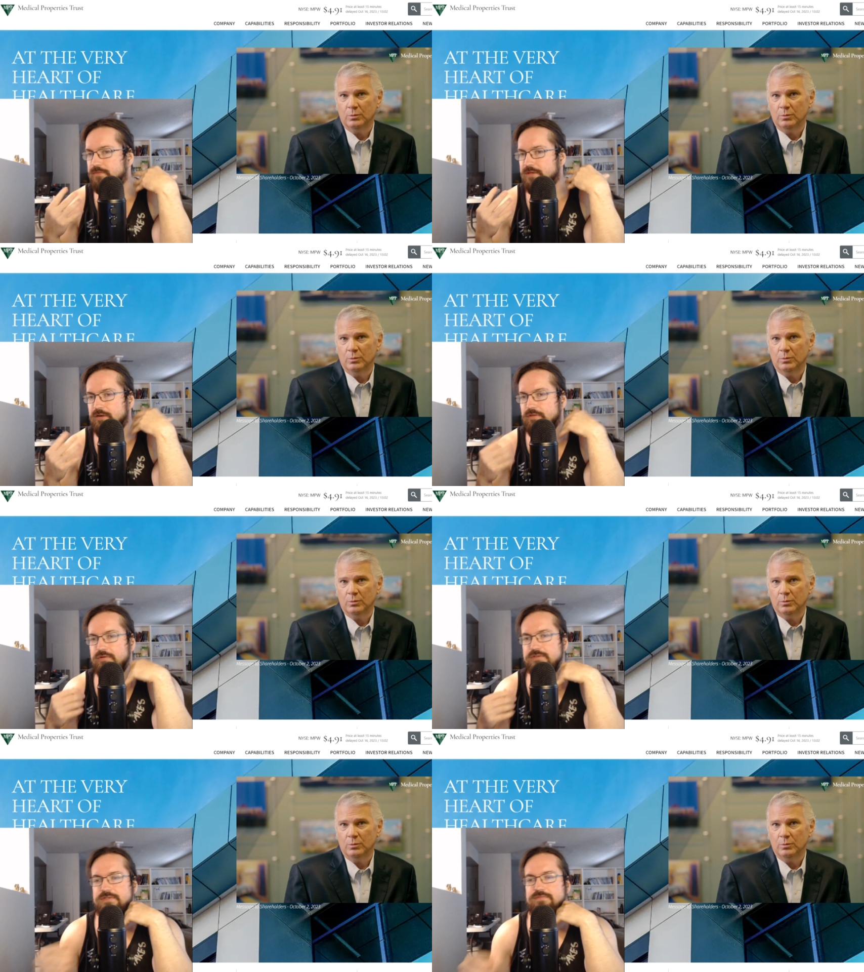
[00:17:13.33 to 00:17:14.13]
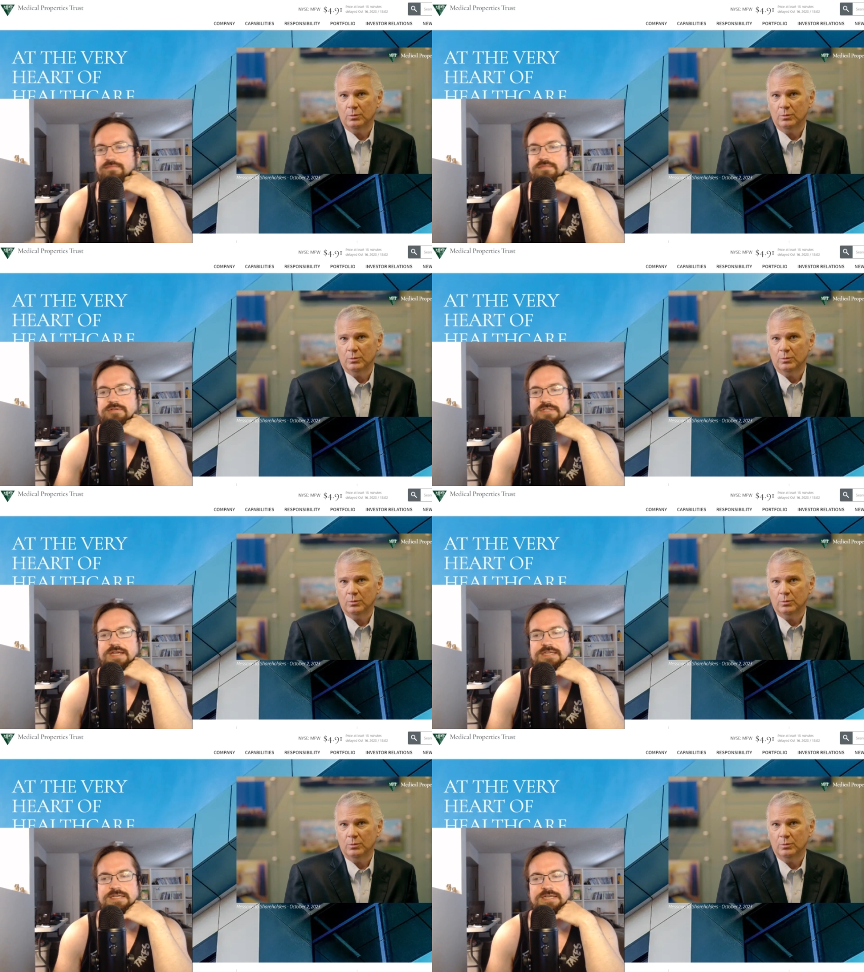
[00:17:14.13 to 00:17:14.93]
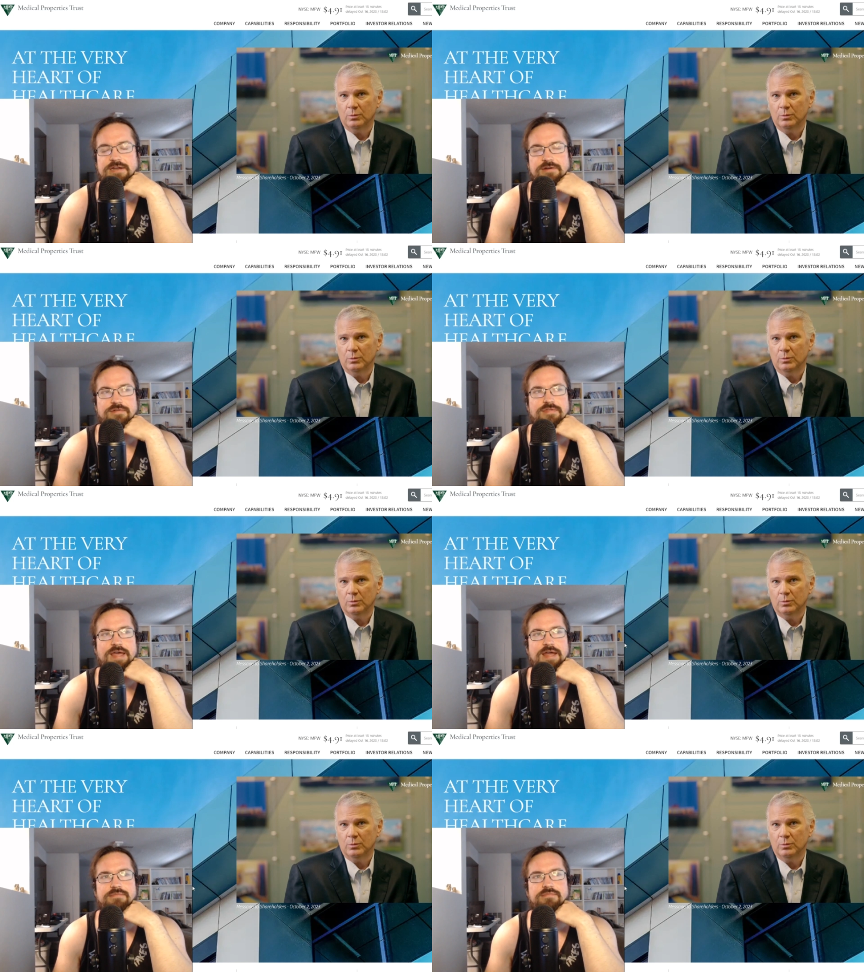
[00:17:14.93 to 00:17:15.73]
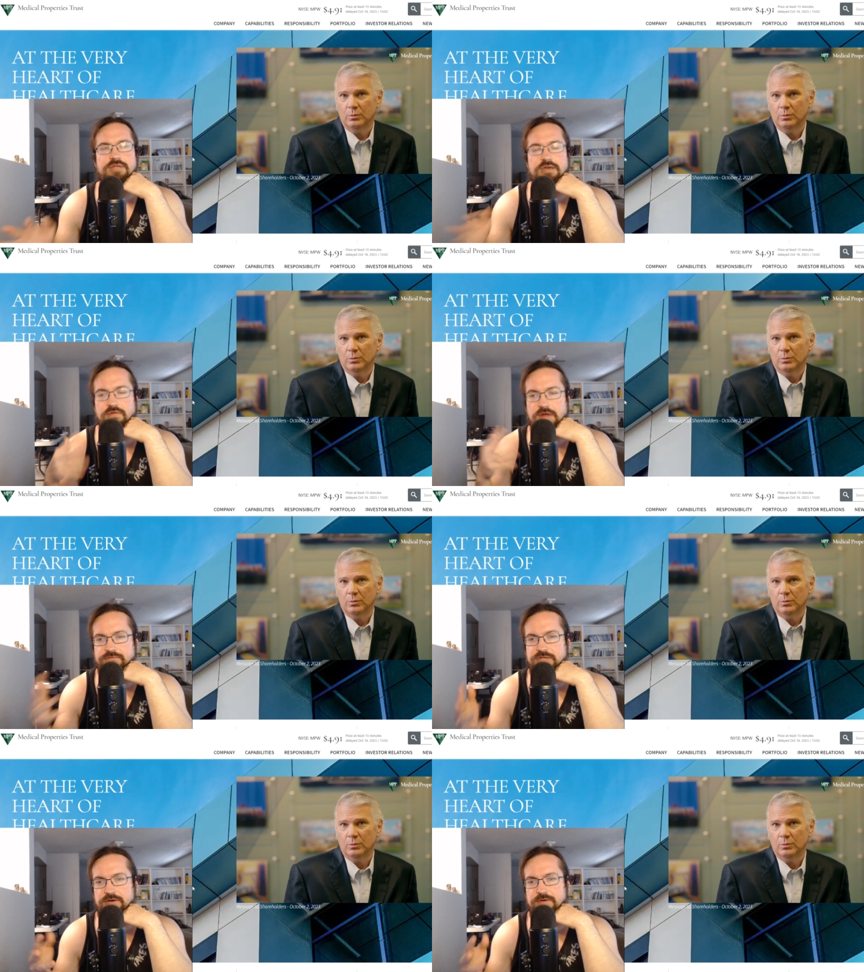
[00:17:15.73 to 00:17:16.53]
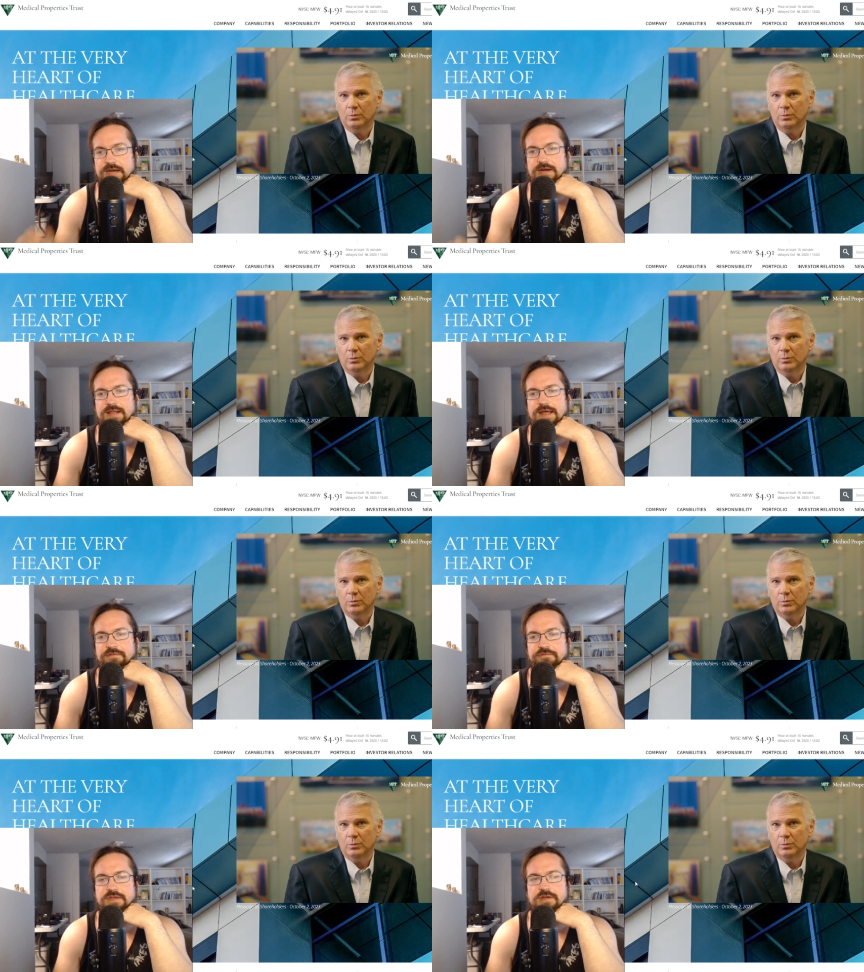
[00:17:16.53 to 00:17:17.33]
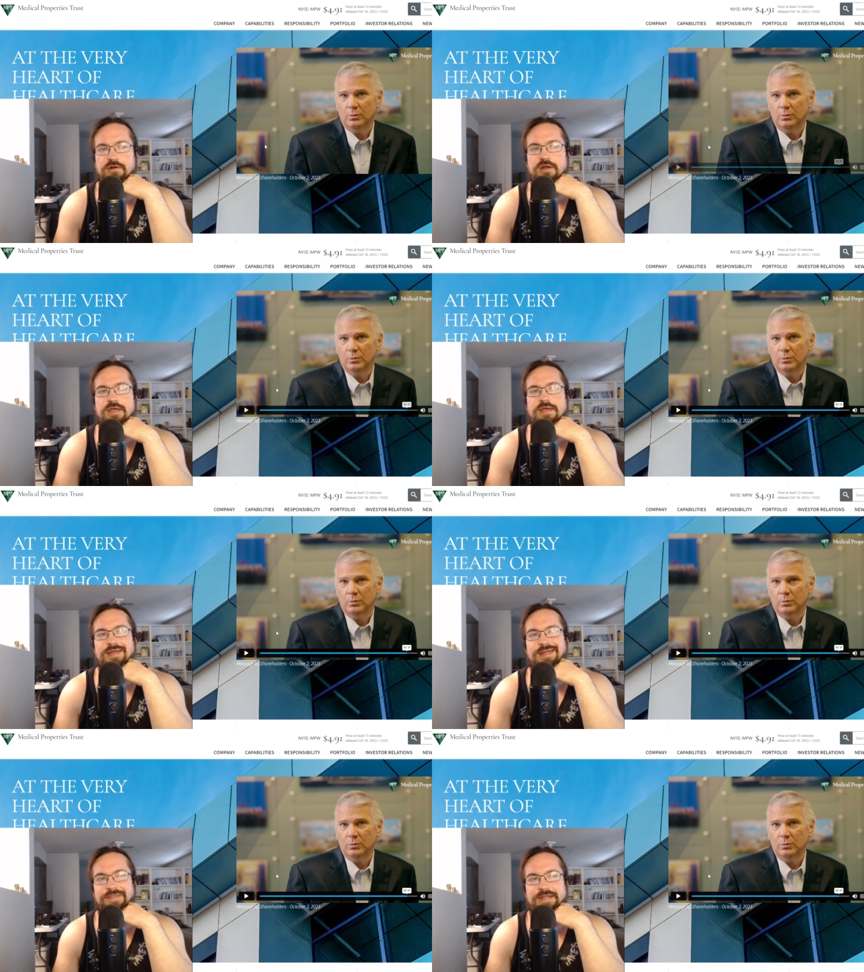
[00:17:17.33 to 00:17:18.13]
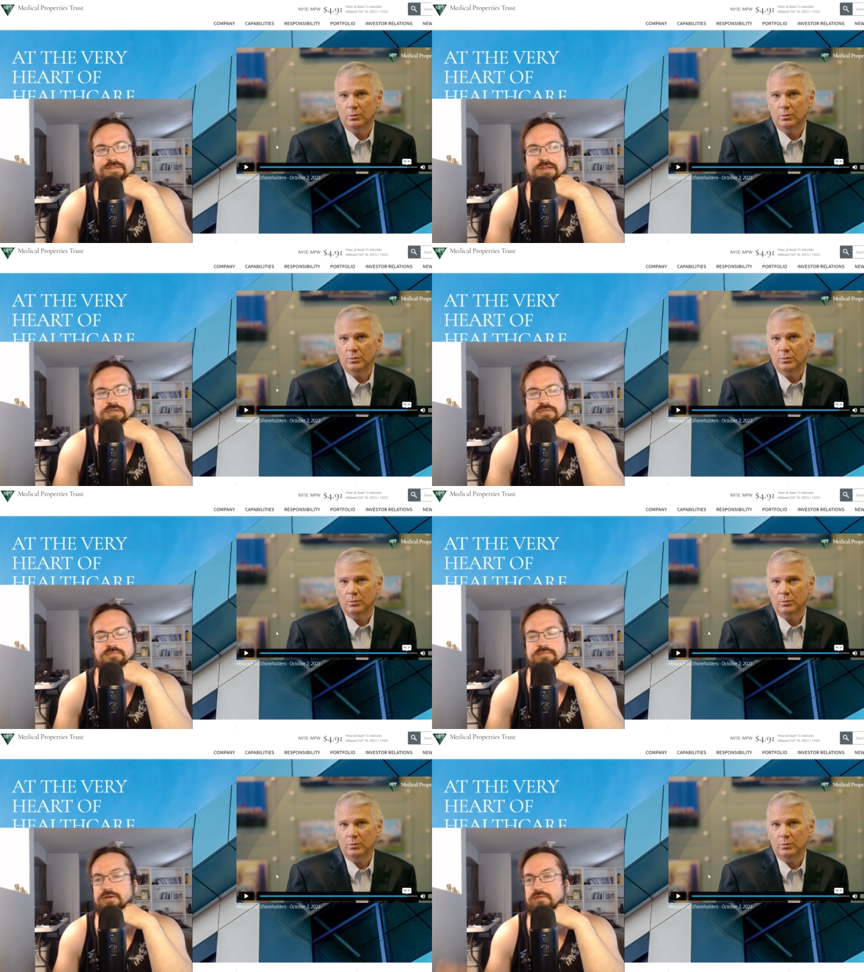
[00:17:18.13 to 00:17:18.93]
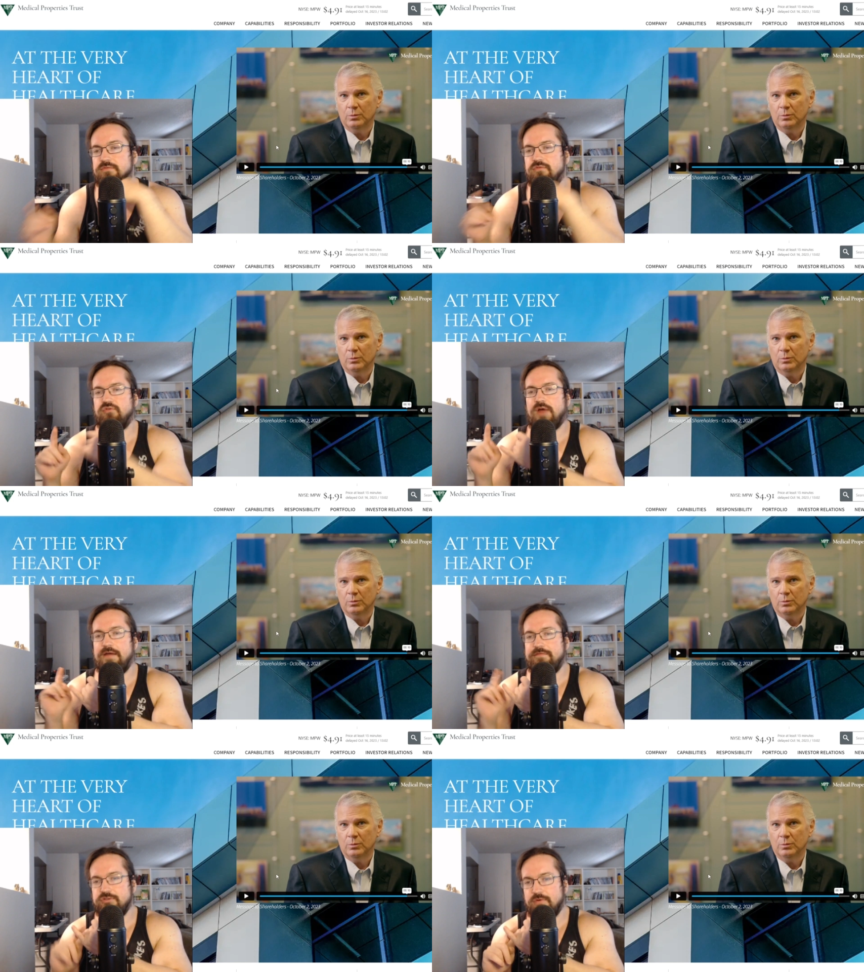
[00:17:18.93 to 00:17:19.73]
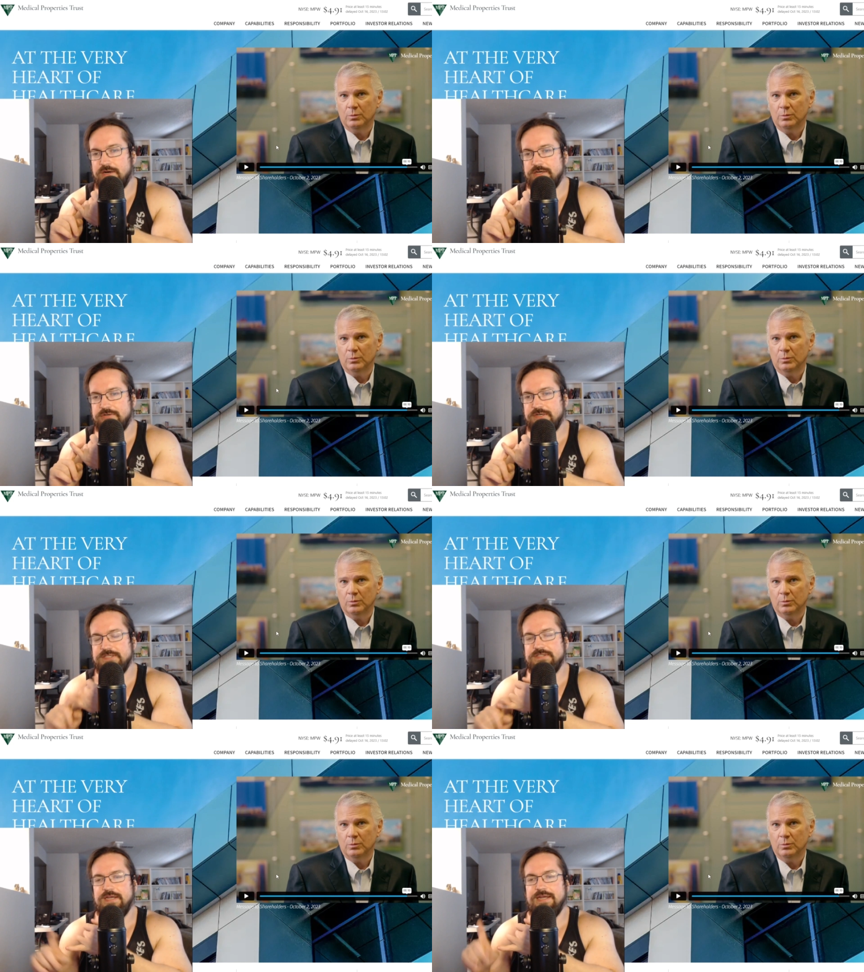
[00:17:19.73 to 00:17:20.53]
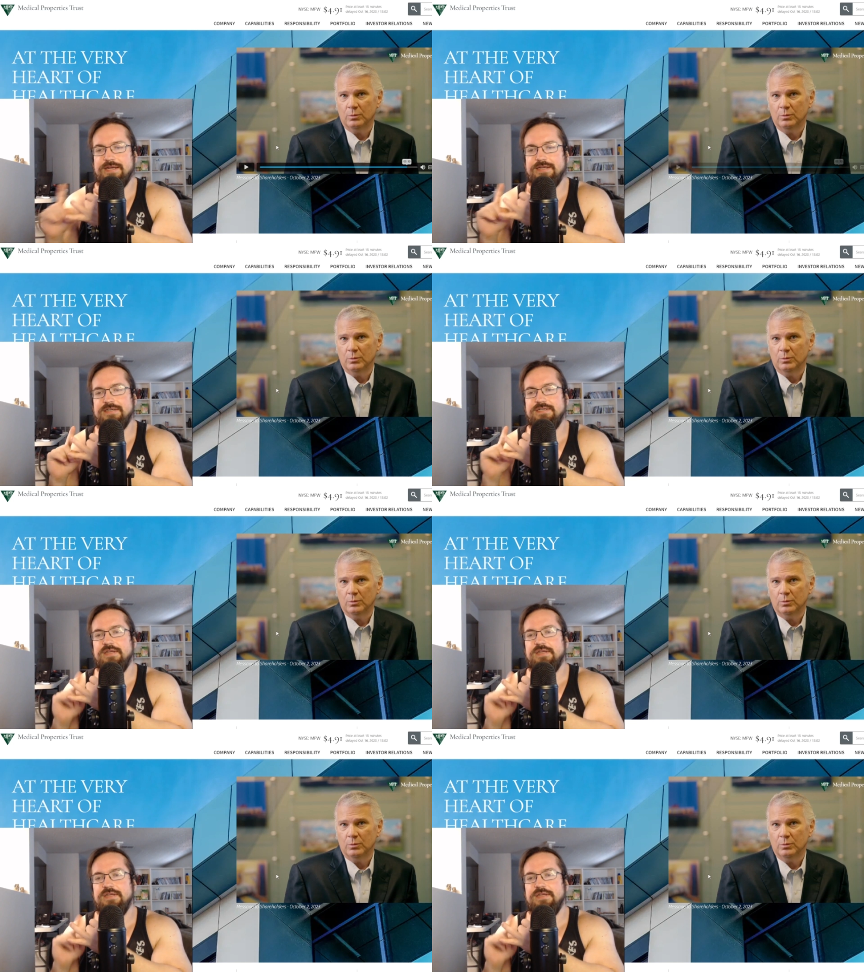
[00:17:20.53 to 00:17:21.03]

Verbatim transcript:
Speaker 1: you know, there's there's things in here that you know have generated a lot of fear, and that's going to you know drive short interest, and